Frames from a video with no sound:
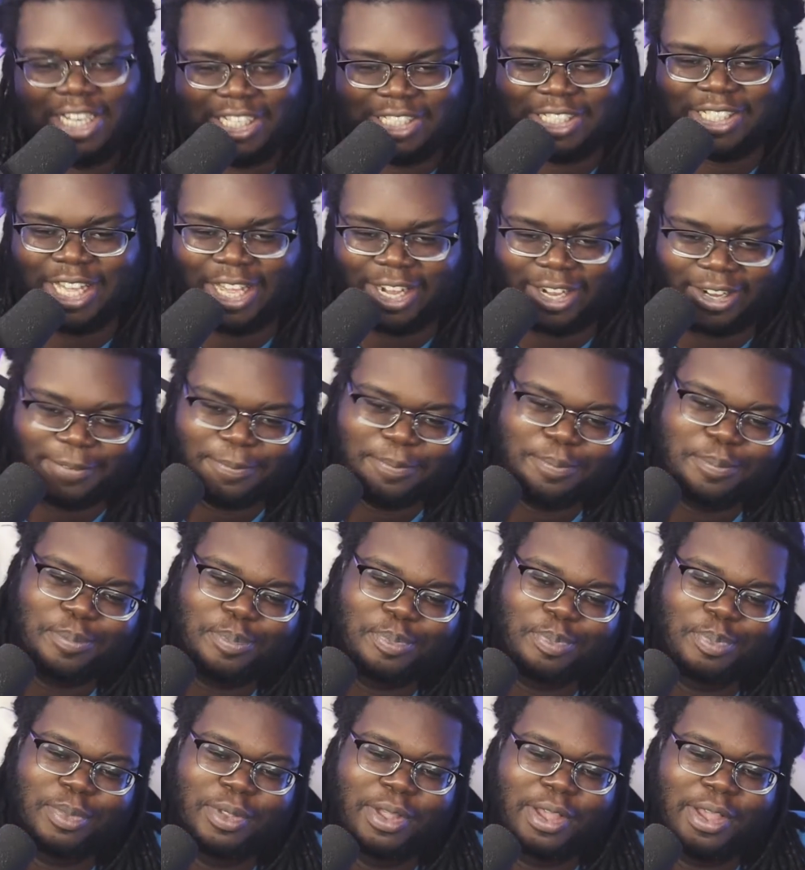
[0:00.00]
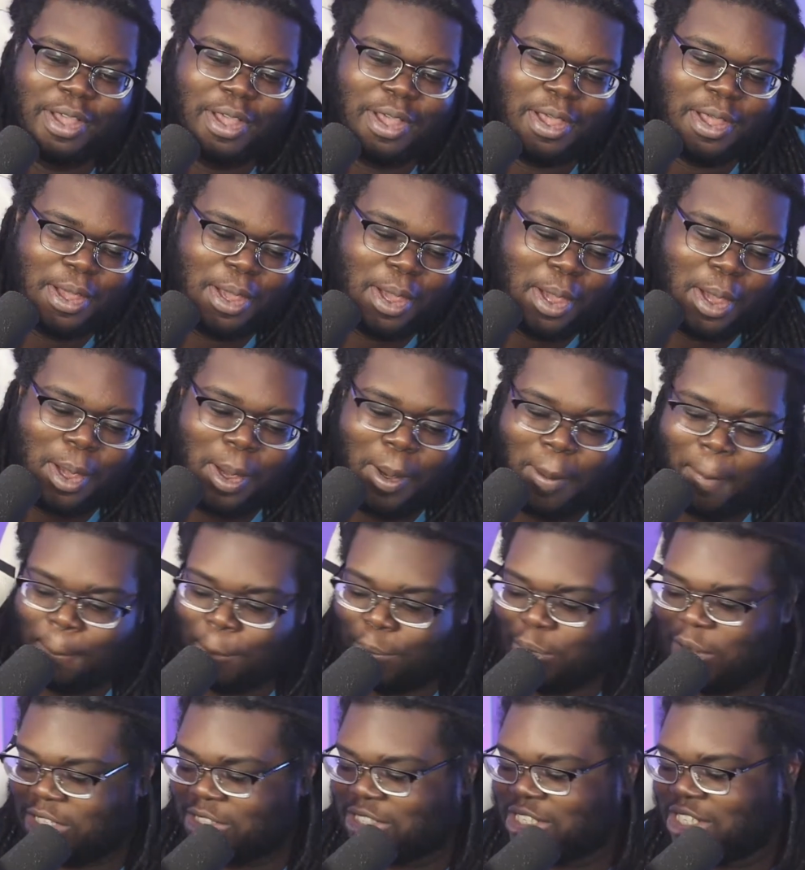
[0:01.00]
get it.
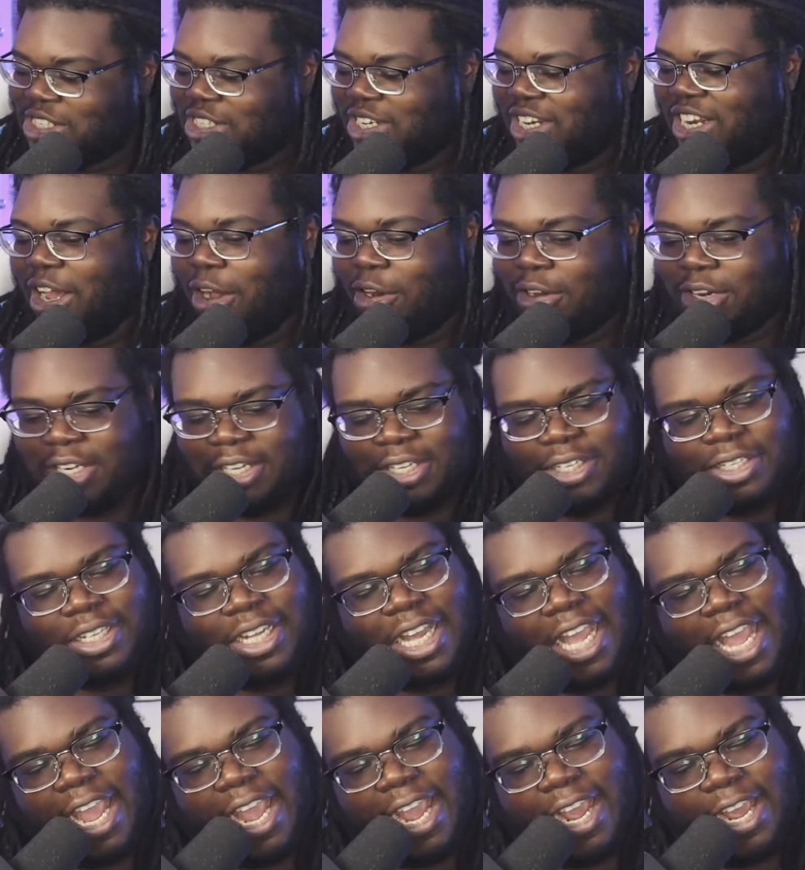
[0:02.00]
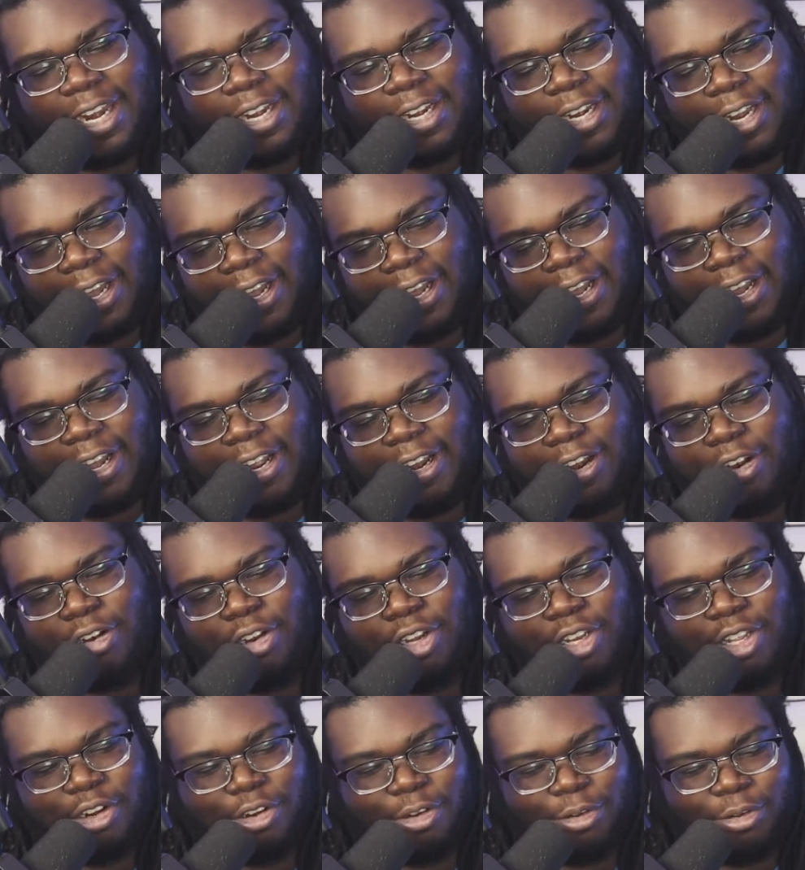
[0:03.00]
Princess Leona and her
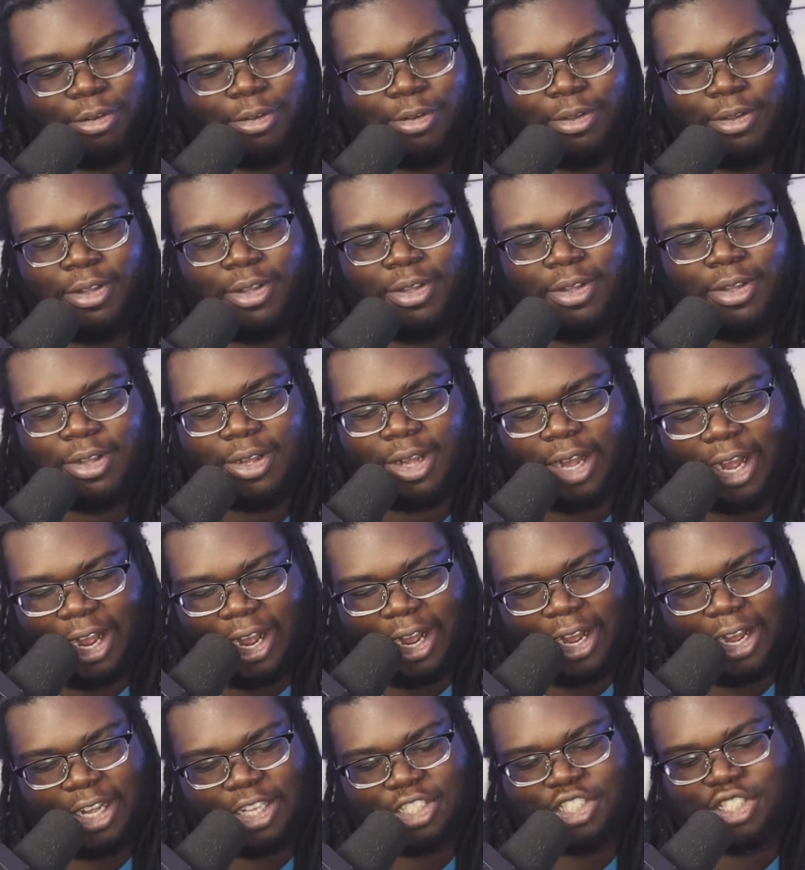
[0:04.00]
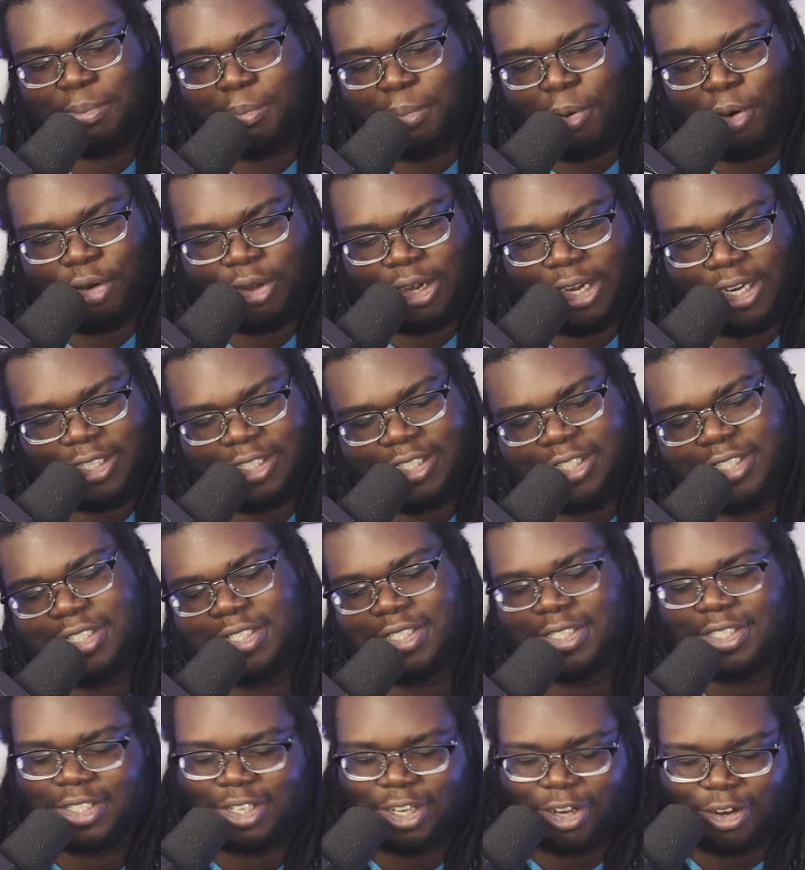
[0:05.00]
little subordinates,
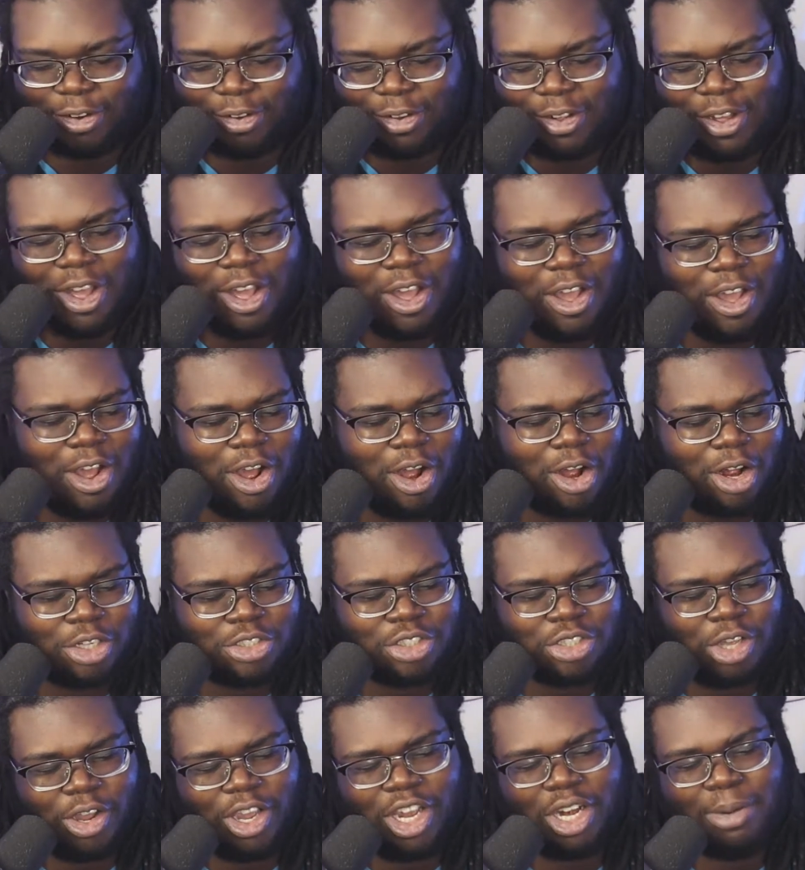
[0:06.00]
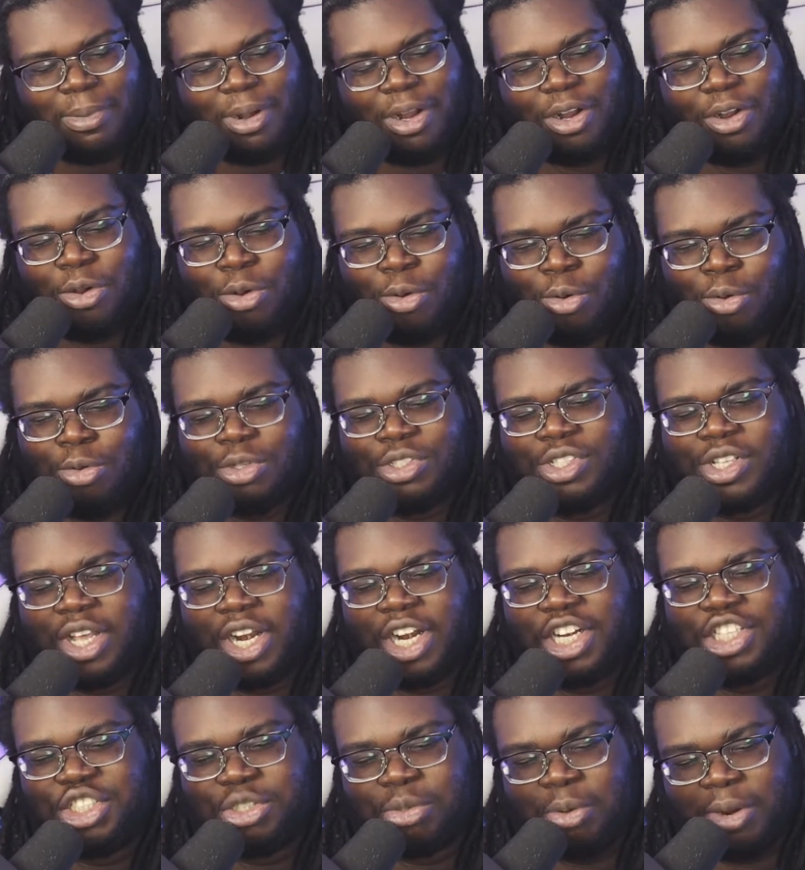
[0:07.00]
I was talking about who is gonna
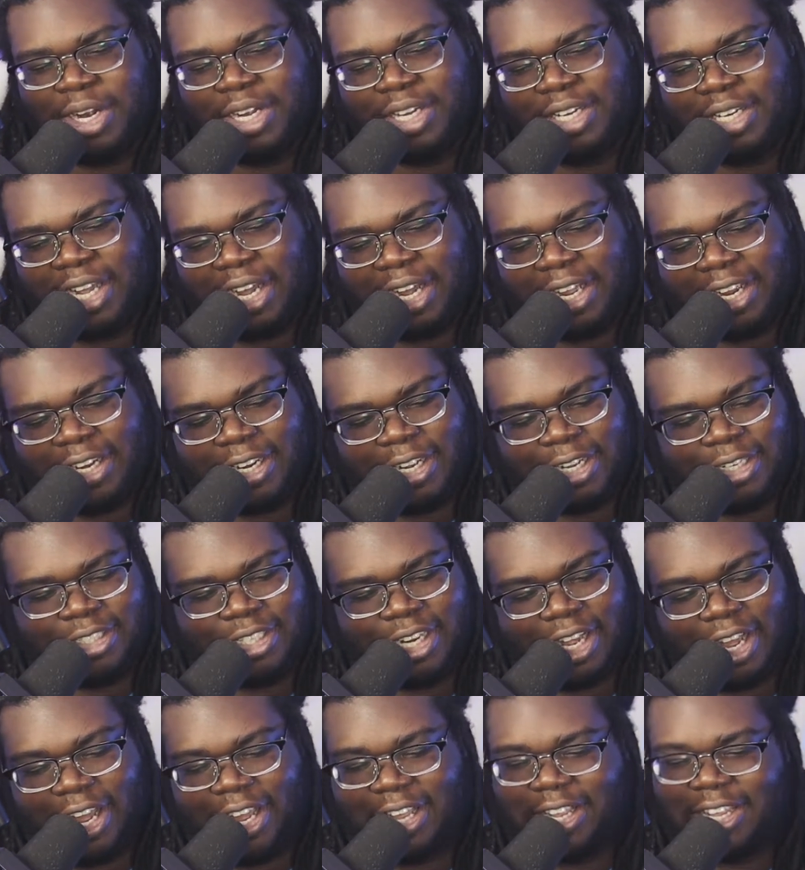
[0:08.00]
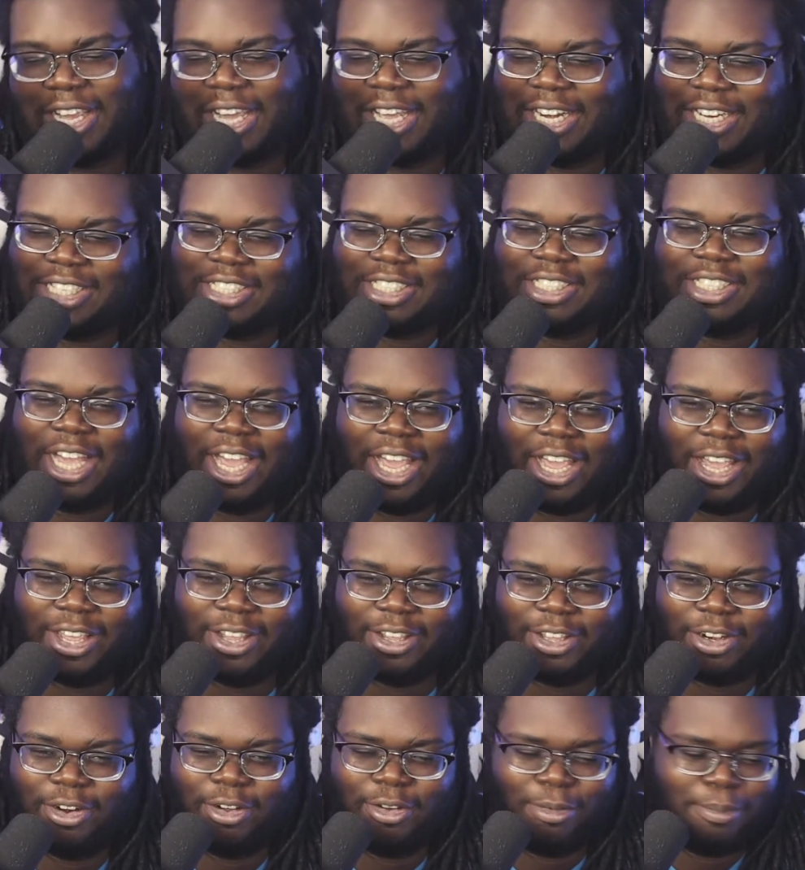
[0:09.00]
join Dai in this
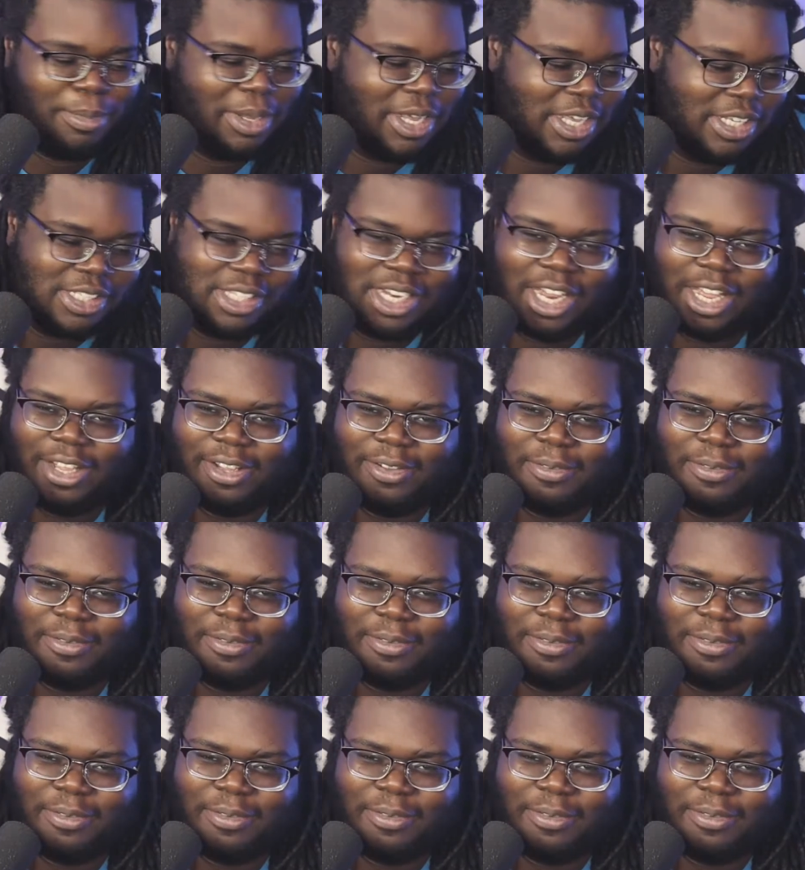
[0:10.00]
gang, because like